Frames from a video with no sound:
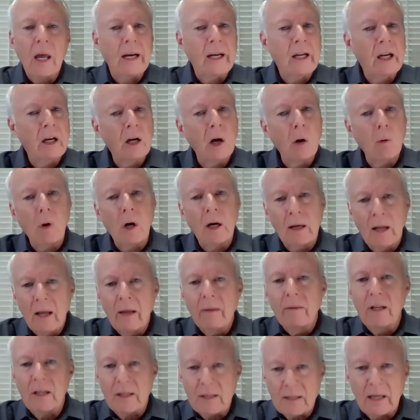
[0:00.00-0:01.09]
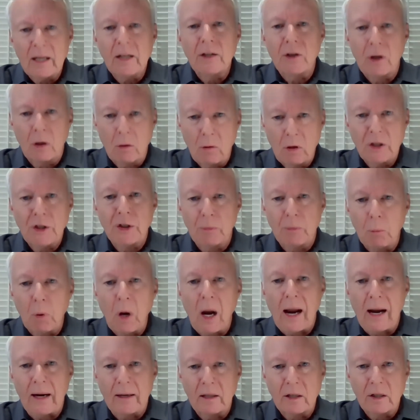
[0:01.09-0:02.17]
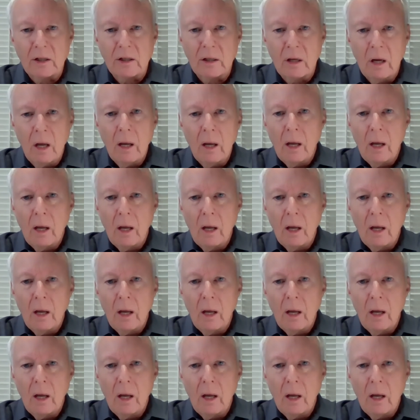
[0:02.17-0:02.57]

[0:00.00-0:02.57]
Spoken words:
And you know what? This is a Christian practice.